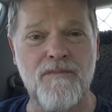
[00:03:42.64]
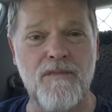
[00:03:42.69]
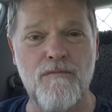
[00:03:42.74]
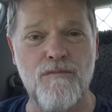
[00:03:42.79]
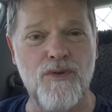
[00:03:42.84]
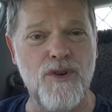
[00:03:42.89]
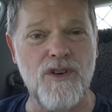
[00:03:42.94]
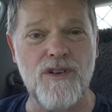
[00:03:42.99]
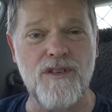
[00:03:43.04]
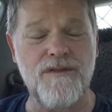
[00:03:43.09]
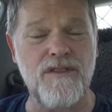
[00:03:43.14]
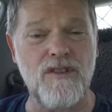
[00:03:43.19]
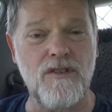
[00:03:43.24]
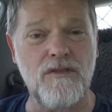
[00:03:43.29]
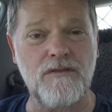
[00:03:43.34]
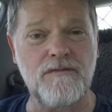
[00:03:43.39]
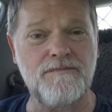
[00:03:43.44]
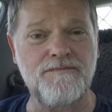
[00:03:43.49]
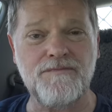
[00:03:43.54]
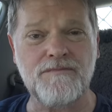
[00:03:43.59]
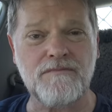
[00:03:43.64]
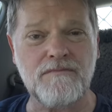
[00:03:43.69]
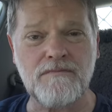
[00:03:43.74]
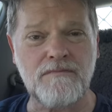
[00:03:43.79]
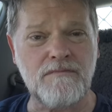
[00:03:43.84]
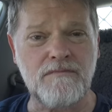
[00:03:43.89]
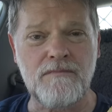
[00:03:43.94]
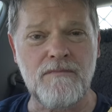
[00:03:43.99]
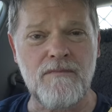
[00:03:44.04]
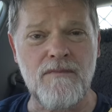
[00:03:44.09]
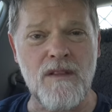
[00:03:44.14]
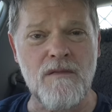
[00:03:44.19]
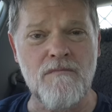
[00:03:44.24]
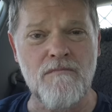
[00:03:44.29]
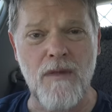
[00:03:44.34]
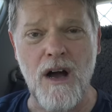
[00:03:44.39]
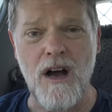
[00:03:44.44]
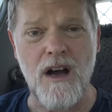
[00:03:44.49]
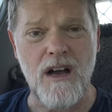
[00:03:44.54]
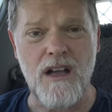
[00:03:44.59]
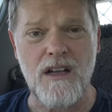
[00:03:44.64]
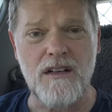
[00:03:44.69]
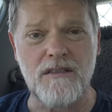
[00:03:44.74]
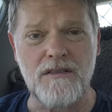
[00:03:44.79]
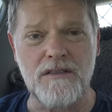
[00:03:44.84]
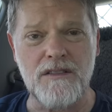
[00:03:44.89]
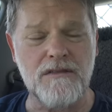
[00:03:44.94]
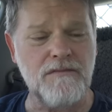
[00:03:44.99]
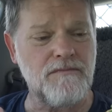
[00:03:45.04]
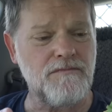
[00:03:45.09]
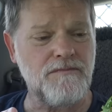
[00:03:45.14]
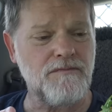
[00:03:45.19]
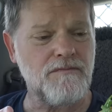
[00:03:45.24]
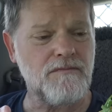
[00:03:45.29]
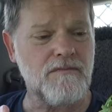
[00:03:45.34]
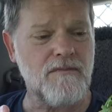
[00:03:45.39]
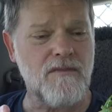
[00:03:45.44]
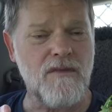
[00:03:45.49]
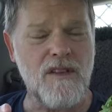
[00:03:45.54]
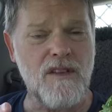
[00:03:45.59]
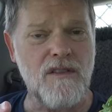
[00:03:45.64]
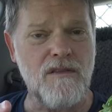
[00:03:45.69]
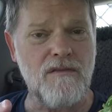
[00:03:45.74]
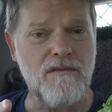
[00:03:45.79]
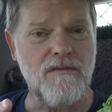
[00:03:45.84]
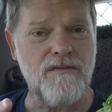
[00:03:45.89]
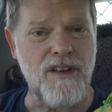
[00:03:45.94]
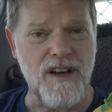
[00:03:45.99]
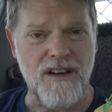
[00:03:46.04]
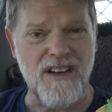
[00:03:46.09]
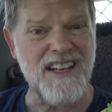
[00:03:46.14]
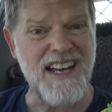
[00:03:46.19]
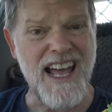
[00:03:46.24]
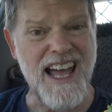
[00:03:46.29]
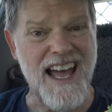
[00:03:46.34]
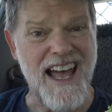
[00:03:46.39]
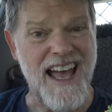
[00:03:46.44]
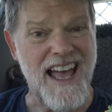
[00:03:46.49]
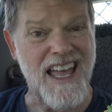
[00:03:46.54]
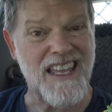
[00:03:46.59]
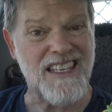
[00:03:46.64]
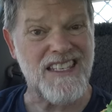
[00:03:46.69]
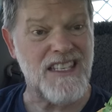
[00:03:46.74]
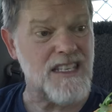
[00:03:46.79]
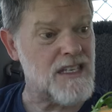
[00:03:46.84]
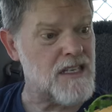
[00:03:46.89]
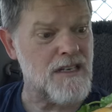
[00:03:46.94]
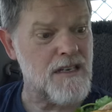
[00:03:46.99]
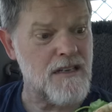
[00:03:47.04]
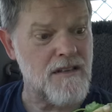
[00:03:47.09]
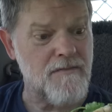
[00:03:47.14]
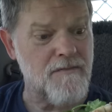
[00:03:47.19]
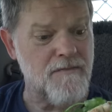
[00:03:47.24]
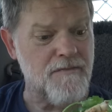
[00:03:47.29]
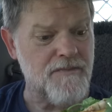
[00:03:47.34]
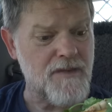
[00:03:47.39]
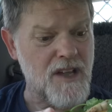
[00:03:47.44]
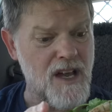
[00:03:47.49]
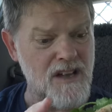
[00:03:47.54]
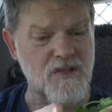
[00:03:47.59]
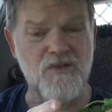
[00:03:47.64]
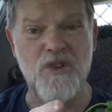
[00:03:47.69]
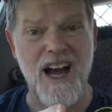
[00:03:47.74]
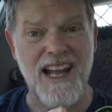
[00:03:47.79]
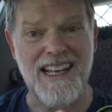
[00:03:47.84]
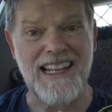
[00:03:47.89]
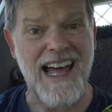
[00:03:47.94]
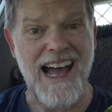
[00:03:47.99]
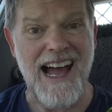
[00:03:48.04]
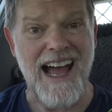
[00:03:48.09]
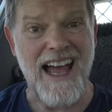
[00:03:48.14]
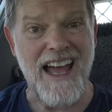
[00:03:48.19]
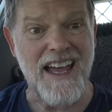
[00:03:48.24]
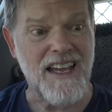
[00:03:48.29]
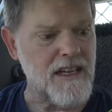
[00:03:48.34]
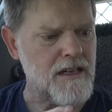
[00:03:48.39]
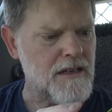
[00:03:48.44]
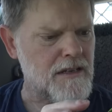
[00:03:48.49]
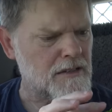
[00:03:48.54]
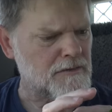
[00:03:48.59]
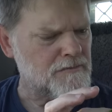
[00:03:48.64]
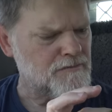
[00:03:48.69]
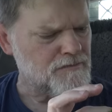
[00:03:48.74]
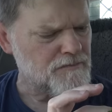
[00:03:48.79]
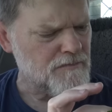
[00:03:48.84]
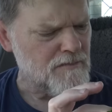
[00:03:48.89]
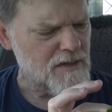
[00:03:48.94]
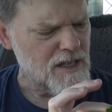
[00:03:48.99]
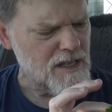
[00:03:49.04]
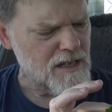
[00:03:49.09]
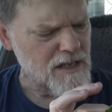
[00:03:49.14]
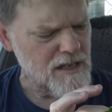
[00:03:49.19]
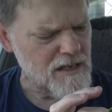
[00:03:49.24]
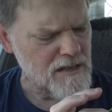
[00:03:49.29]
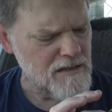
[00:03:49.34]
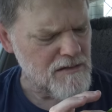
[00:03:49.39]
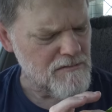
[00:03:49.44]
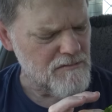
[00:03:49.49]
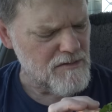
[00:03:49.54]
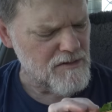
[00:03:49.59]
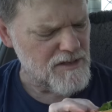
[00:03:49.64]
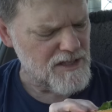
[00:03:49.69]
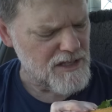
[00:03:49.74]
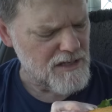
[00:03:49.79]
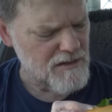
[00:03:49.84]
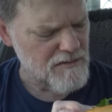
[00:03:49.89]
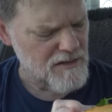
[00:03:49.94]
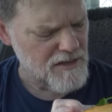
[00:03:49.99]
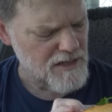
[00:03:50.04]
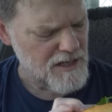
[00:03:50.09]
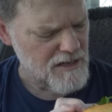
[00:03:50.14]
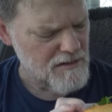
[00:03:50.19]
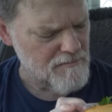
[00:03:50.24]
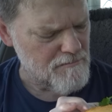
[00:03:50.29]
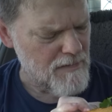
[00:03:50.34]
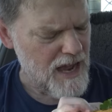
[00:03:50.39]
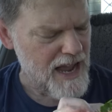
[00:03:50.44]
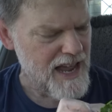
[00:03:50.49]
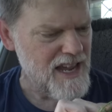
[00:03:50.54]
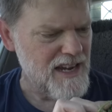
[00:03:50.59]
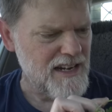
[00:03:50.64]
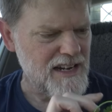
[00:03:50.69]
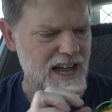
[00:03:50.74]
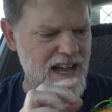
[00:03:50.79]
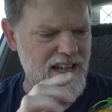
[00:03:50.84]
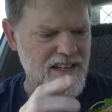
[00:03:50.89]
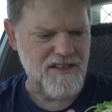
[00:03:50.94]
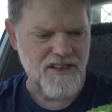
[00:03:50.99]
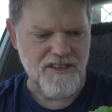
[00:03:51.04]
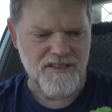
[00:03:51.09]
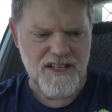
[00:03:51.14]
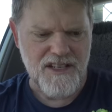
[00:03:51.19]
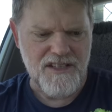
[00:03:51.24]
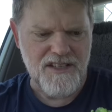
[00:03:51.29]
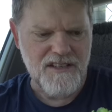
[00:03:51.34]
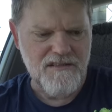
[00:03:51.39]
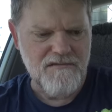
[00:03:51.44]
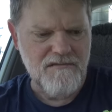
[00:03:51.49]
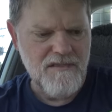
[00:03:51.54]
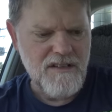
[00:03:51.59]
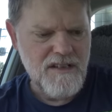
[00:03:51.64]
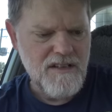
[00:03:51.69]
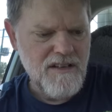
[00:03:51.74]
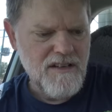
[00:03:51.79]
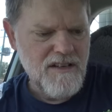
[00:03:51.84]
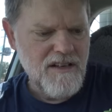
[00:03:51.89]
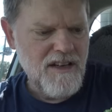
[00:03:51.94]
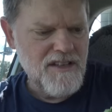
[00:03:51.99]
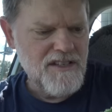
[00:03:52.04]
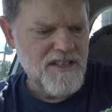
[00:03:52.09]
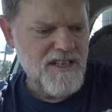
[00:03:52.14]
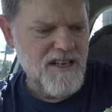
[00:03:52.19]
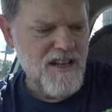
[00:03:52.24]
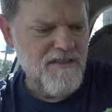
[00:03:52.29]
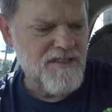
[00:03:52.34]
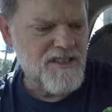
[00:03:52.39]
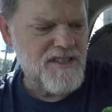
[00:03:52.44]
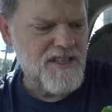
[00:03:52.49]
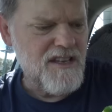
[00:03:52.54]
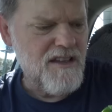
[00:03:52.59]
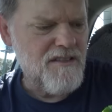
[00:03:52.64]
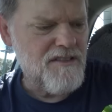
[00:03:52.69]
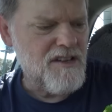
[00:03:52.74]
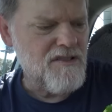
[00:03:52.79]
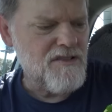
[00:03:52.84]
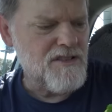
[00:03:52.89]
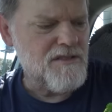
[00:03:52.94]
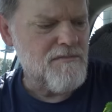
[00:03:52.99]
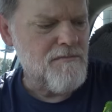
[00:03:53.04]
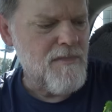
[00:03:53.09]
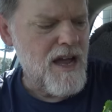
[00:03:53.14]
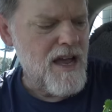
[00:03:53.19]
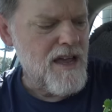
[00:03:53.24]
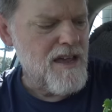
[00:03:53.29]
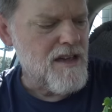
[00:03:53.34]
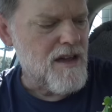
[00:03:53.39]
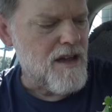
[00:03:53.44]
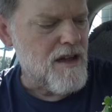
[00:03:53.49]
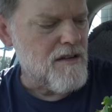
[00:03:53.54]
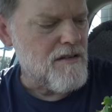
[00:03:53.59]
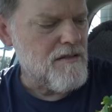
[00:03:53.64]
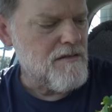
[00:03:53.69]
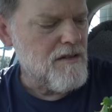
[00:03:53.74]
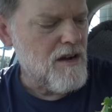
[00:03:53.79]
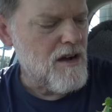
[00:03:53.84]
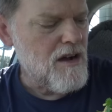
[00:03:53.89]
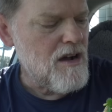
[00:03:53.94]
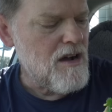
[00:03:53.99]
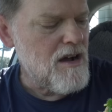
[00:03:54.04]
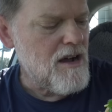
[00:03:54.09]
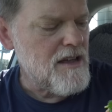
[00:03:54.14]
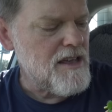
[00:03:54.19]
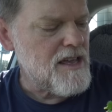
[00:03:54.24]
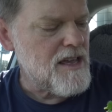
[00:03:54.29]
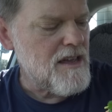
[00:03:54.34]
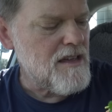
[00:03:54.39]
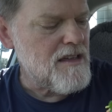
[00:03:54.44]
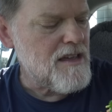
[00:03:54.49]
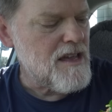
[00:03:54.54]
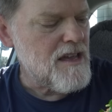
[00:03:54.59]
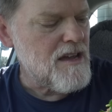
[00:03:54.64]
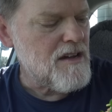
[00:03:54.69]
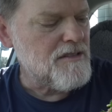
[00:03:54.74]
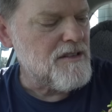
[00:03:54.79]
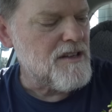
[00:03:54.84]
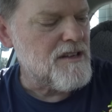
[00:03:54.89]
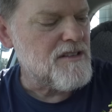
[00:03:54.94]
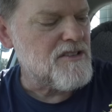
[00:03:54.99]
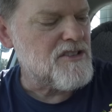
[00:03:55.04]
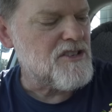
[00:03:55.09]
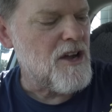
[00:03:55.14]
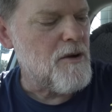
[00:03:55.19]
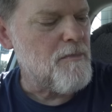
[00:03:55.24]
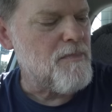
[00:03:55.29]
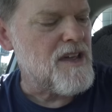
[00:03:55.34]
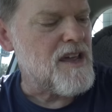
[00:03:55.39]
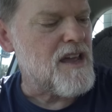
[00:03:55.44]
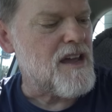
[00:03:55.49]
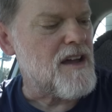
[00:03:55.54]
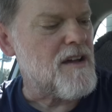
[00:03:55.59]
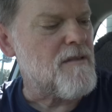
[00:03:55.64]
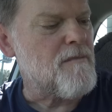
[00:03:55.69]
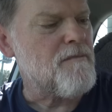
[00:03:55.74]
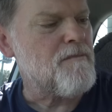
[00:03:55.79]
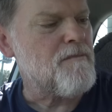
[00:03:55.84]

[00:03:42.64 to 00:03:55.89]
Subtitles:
Beautiful, mild, very nice, I quite like. And was there any mayonnaise on this? I didn't even see if there was mayo. Oh, yeah, on the top here.